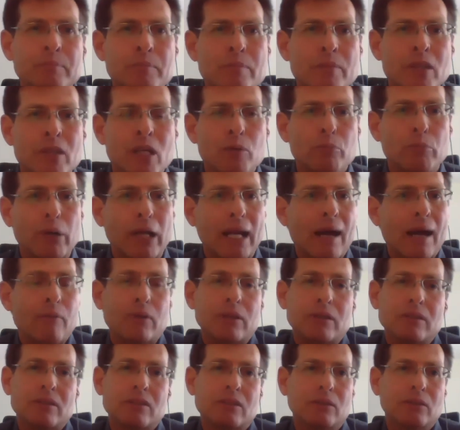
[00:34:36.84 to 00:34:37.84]
but I would
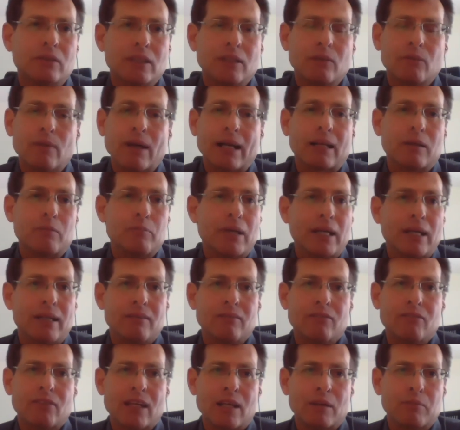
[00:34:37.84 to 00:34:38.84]
certainly recommend
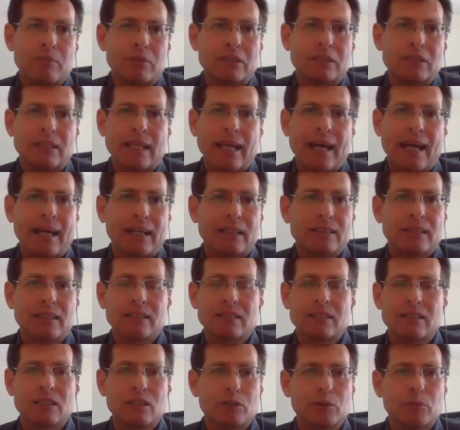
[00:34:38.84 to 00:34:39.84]
families to access
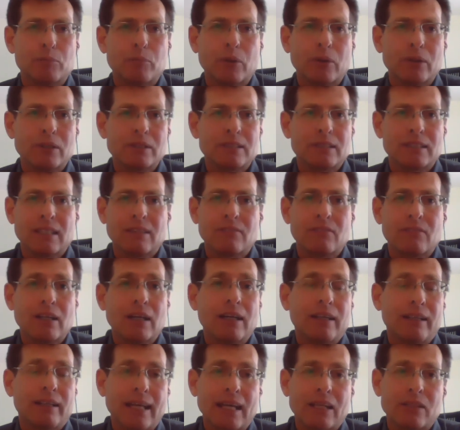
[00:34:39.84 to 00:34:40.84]
the supports that they've
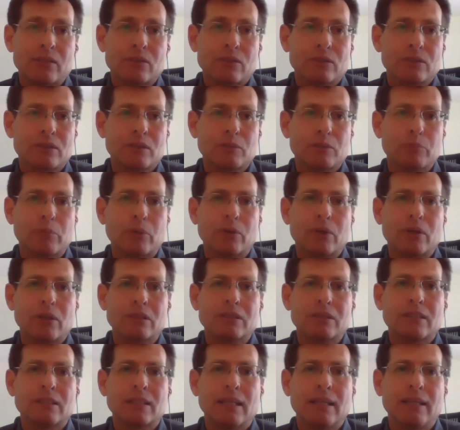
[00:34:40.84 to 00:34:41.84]
got, natural
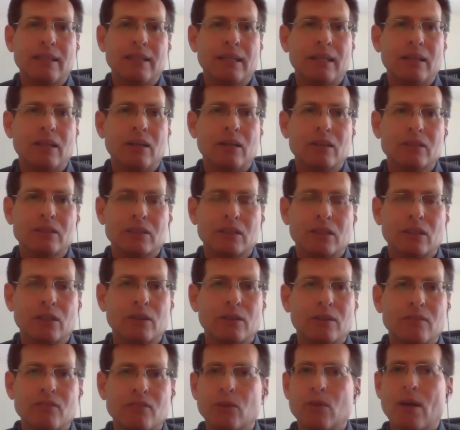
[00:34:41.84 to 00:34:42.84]
supports, and then also
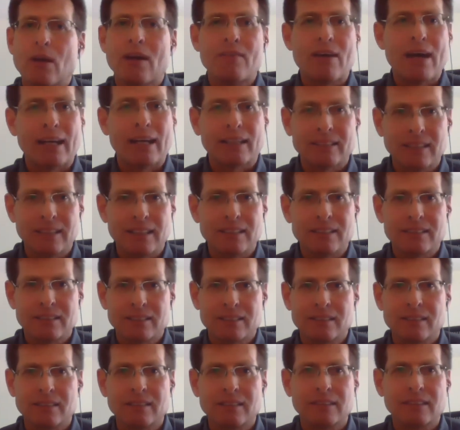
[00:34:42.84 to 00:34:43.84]
if you have access
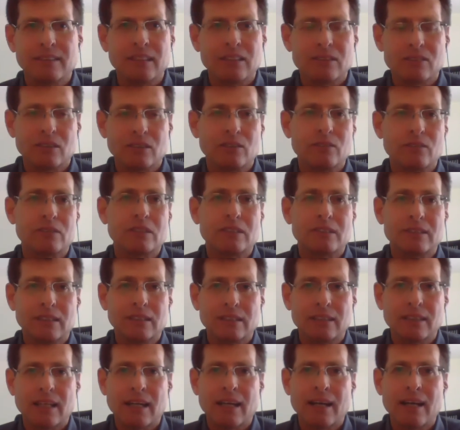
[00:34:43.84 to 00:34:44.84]
to get services at
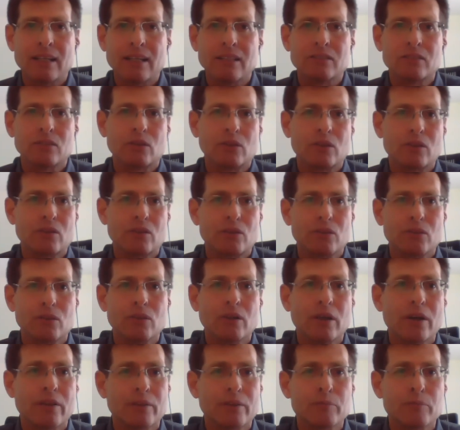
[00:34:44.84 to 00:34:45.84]
ties or through
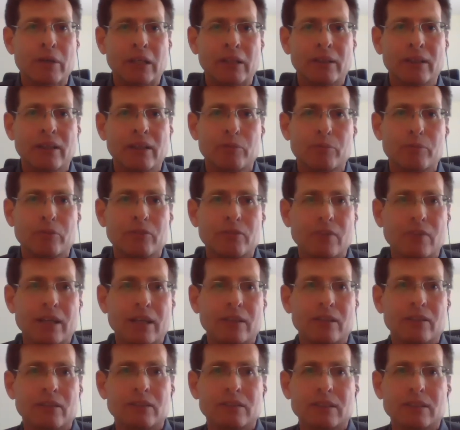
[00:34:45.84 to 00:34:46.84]
other mental health
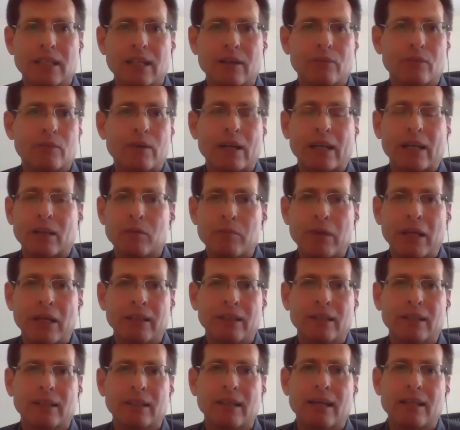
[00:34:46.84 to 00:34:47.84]
providers, I would recommend
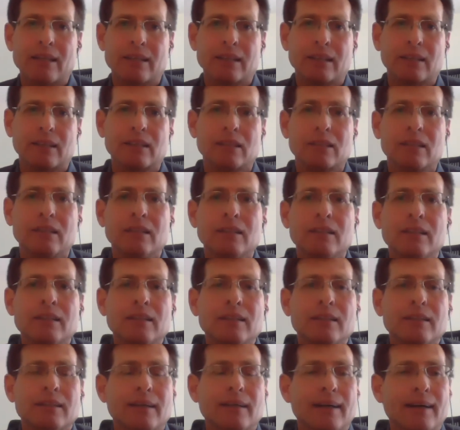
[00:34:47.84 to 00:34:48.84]
it. I think
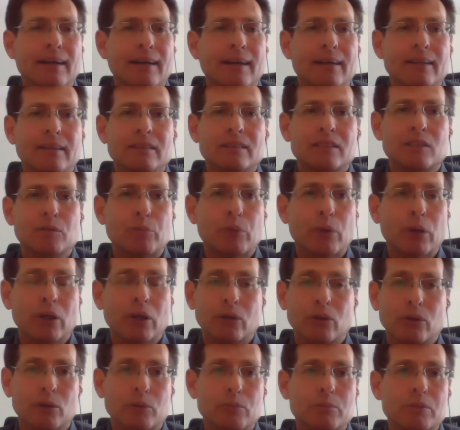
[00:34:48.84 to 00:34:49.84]
support
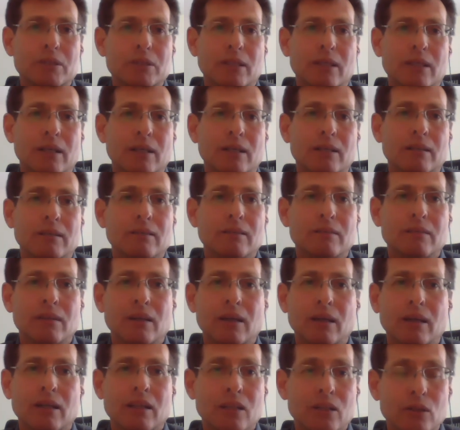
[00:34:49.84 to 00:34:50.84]
groups are
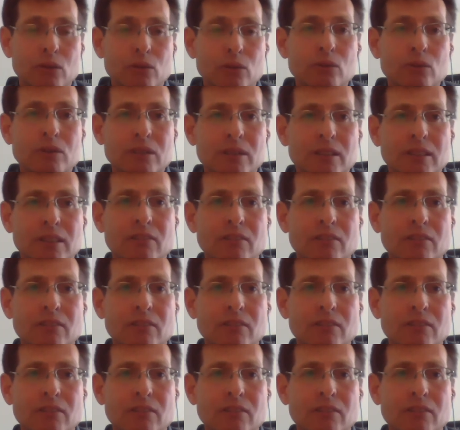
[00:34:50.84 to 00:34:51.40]
huge if